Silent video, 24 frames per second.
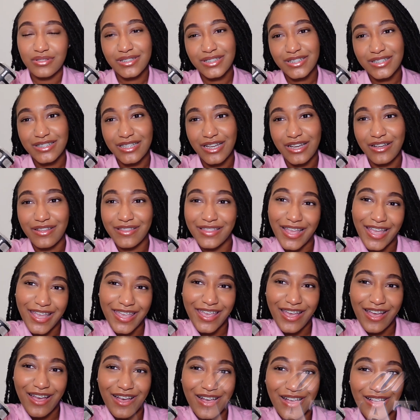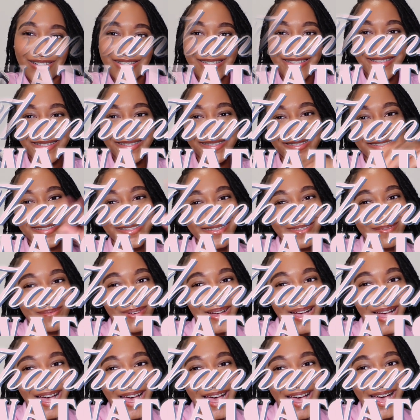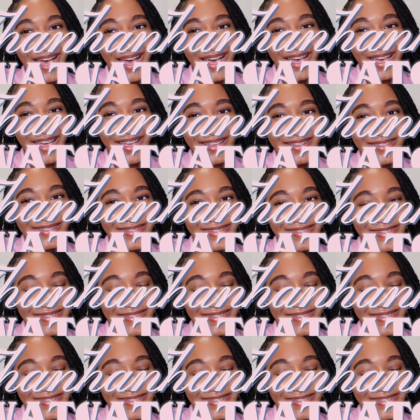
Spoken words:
So thank y'all. Bye.